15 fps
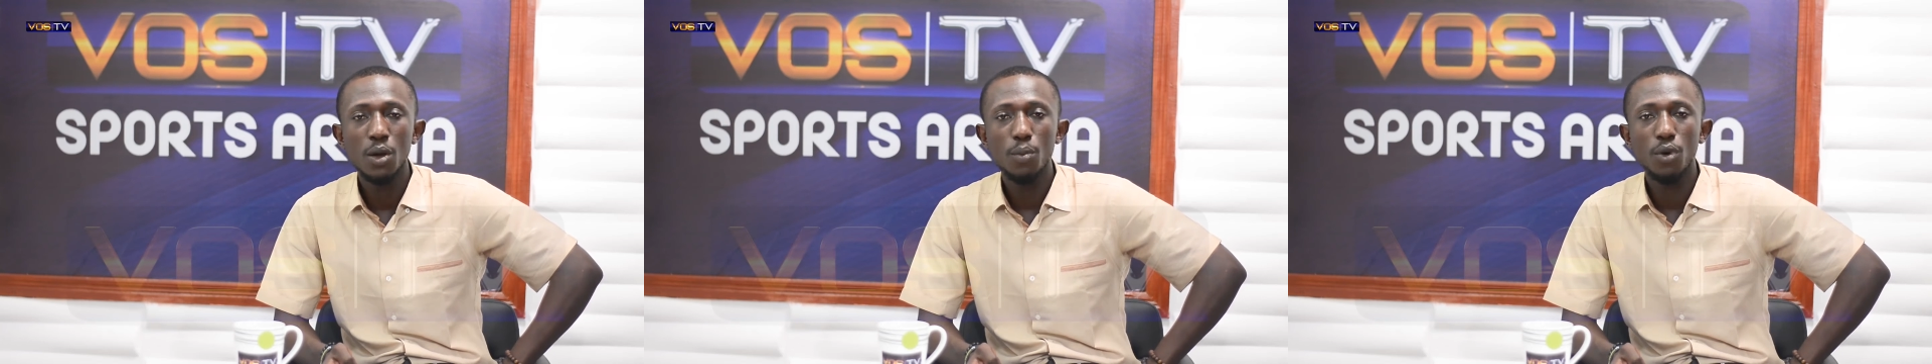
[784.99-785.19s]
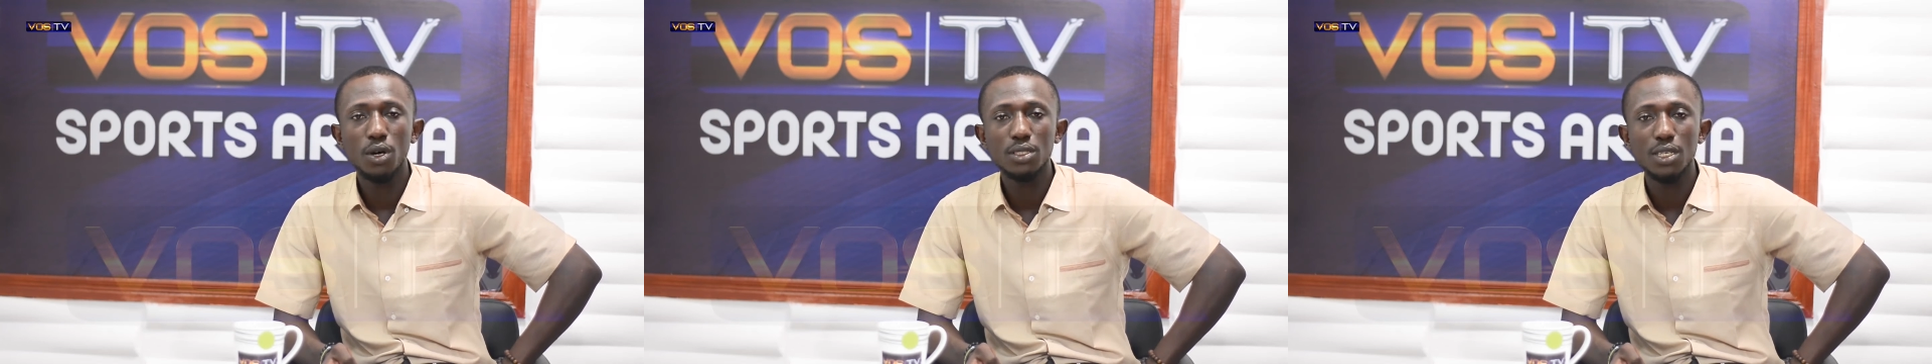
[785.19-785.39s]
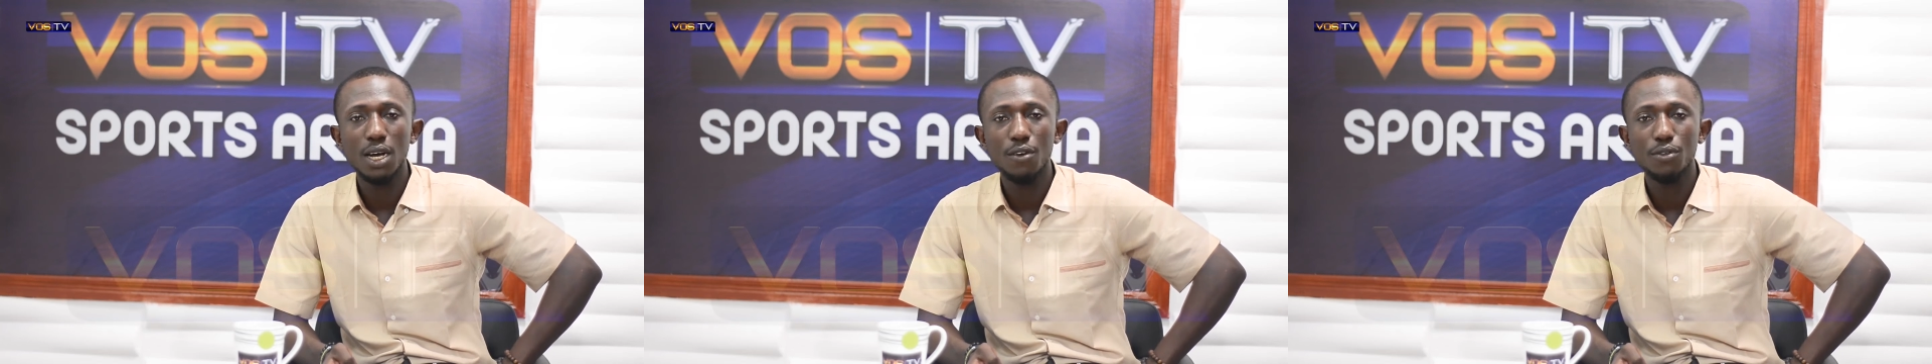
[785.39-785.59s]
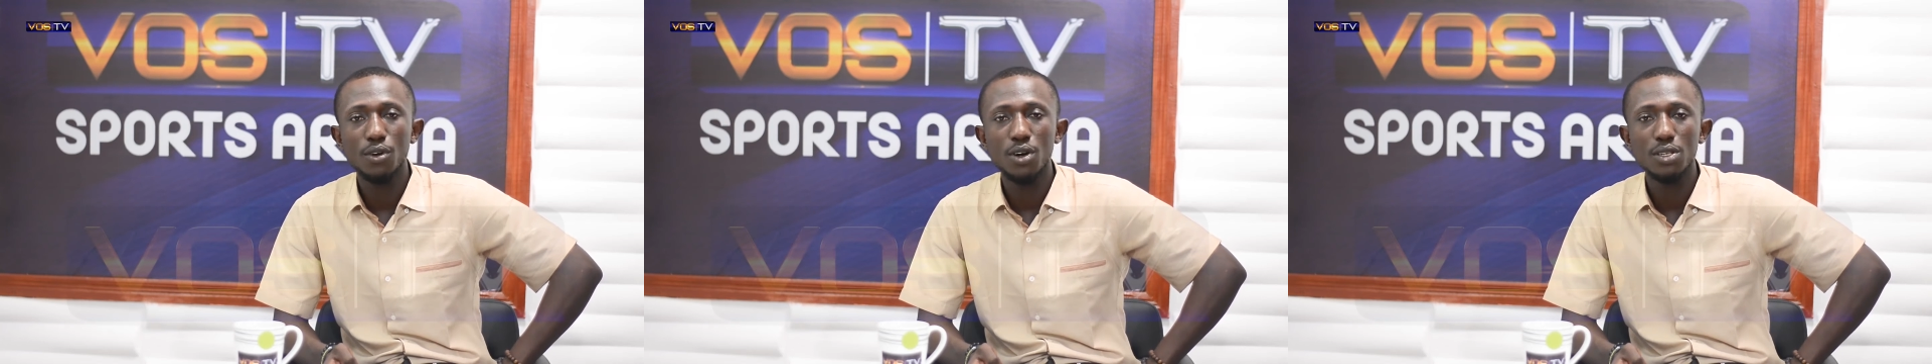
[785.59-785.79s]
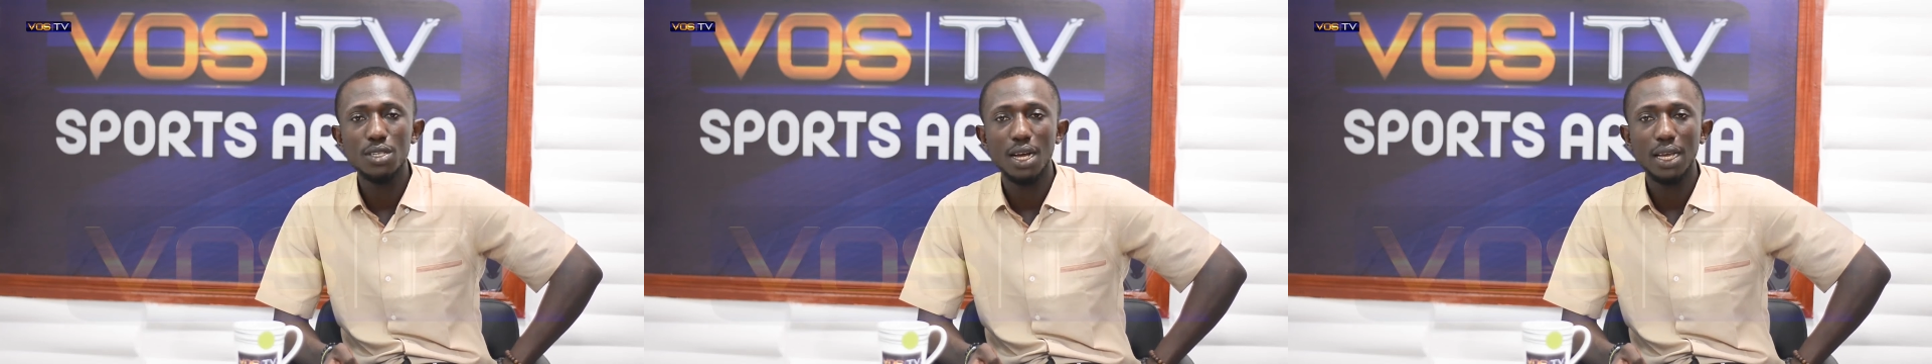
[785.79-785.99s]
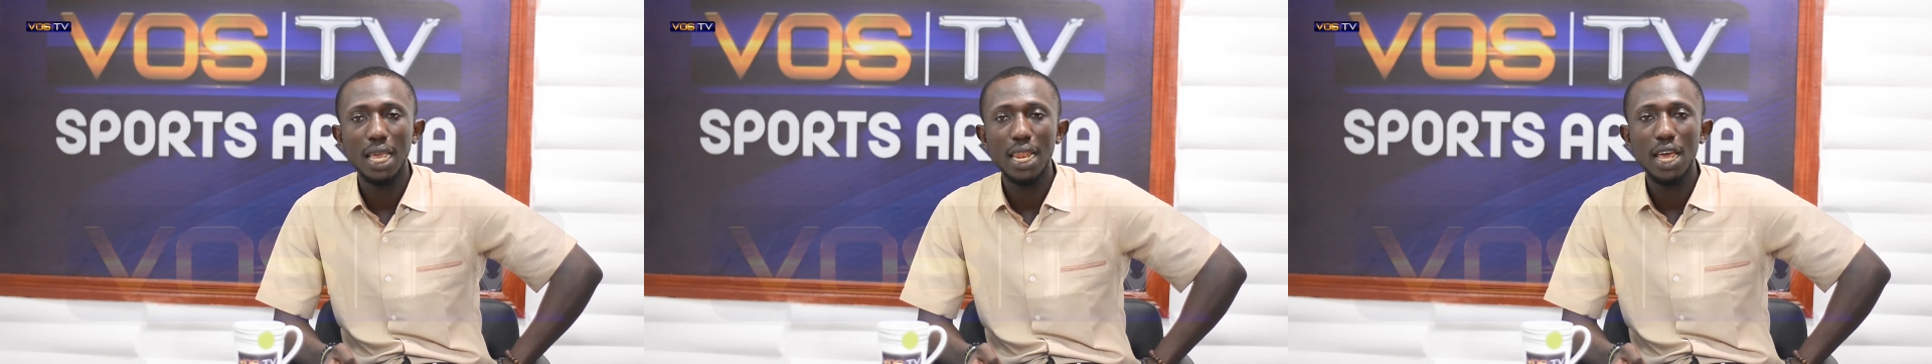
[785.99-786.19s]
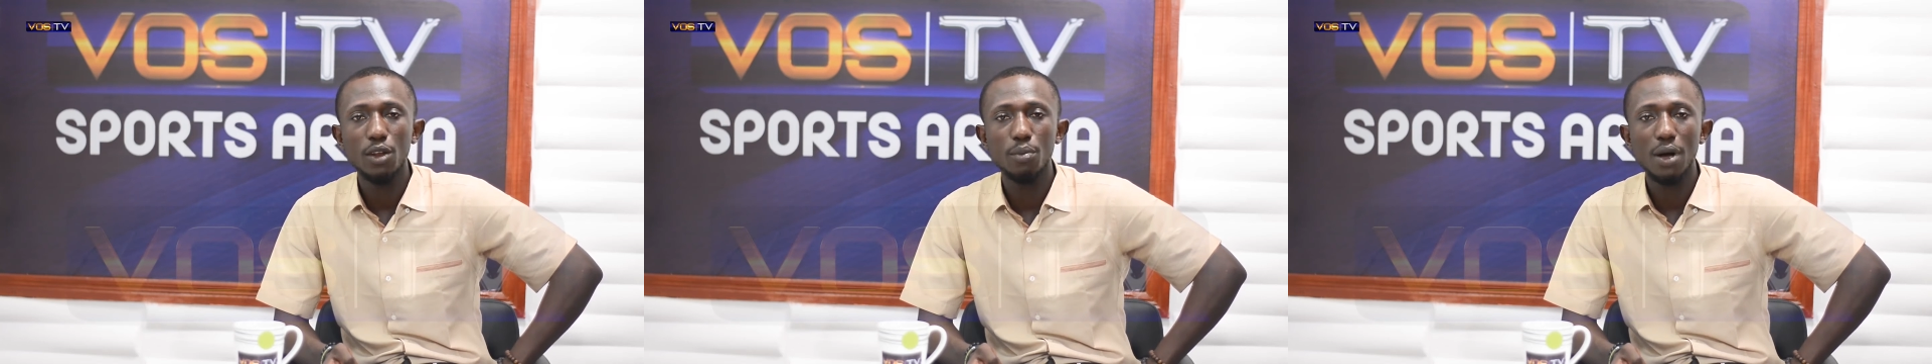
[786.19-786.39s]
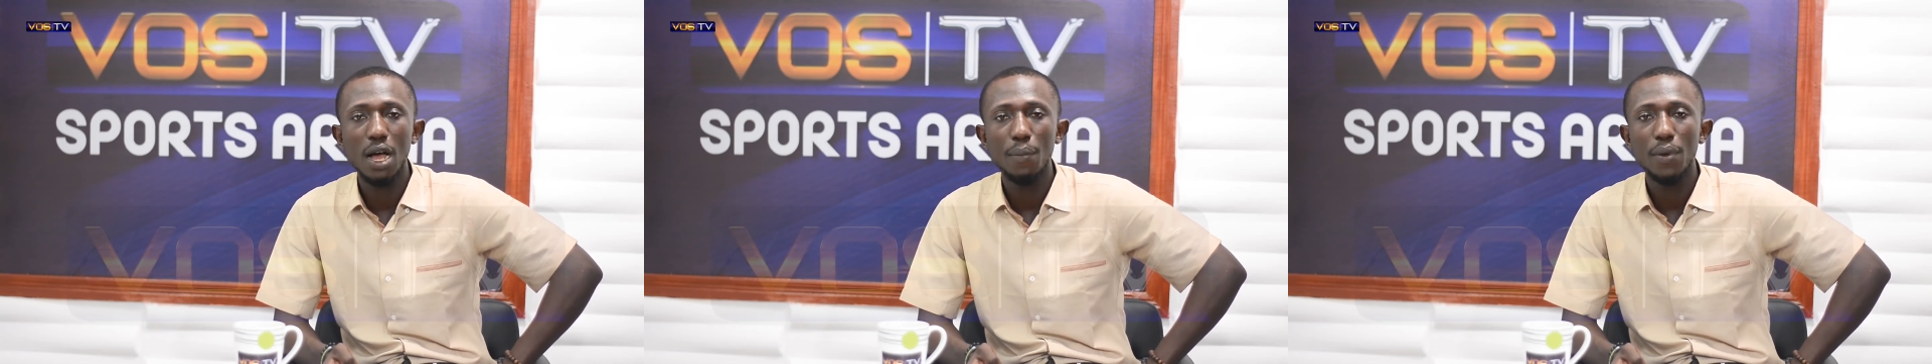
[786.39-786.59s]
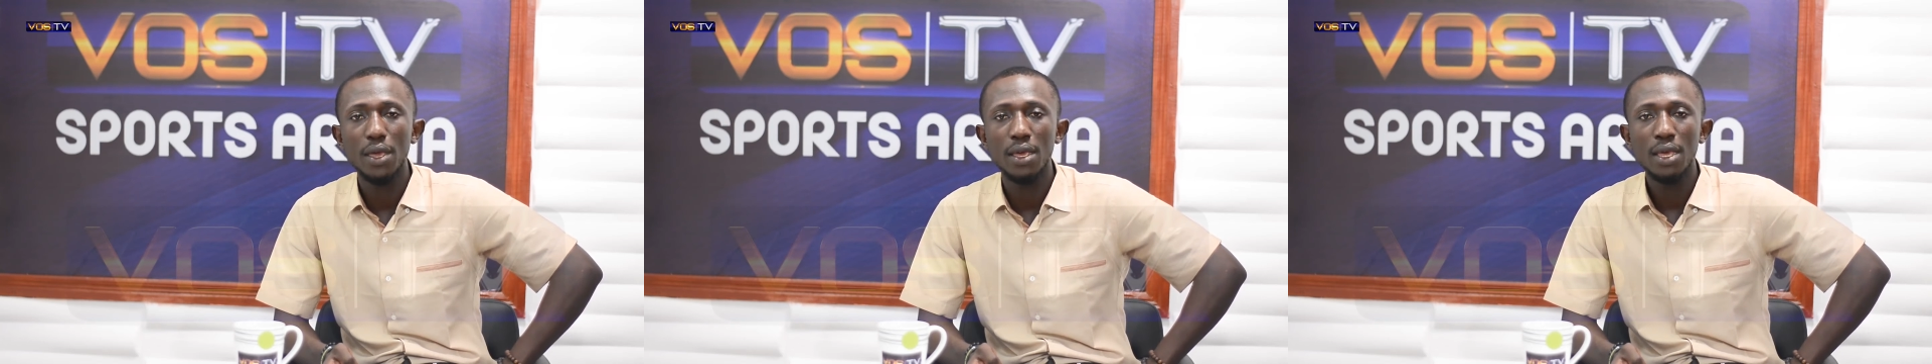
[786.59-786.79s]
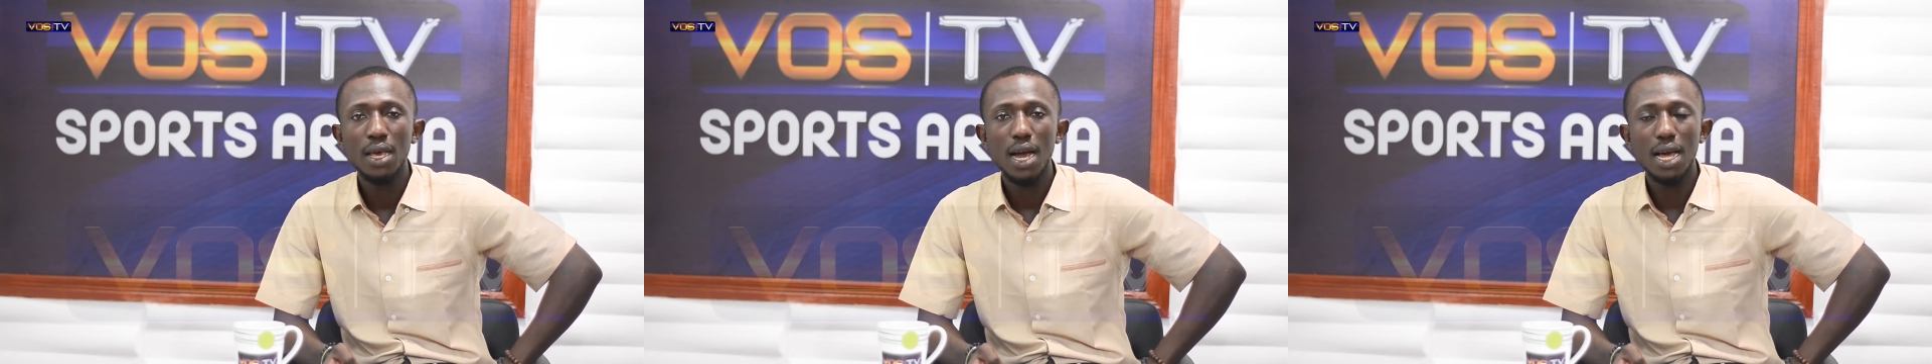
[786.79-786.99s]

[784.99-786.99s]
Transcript: But of course, Kylian Mbappe